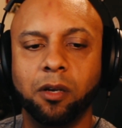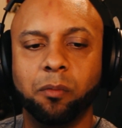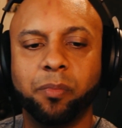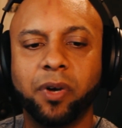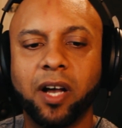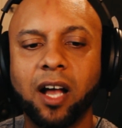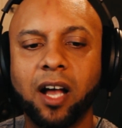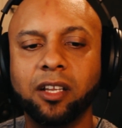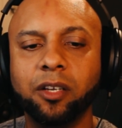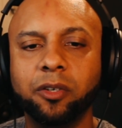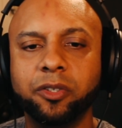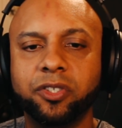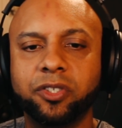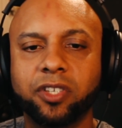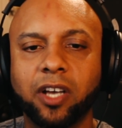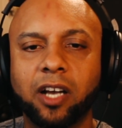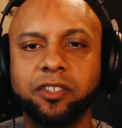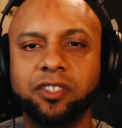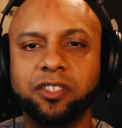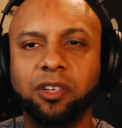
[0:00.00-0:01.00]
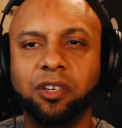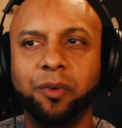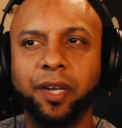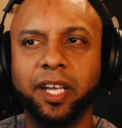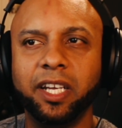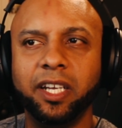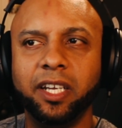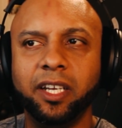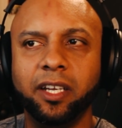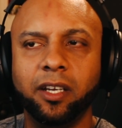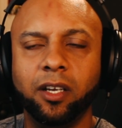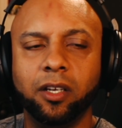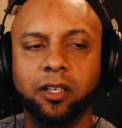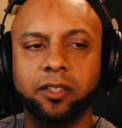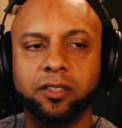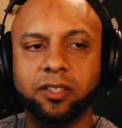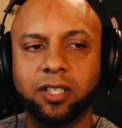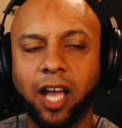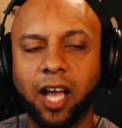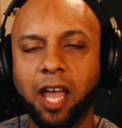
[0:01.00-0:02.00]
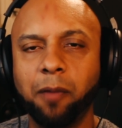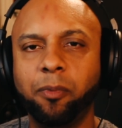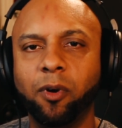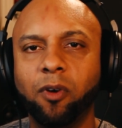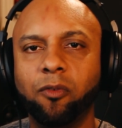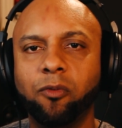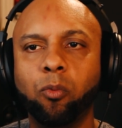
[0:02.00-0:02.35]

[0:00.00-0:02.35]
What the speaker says: Palo Santo-y type of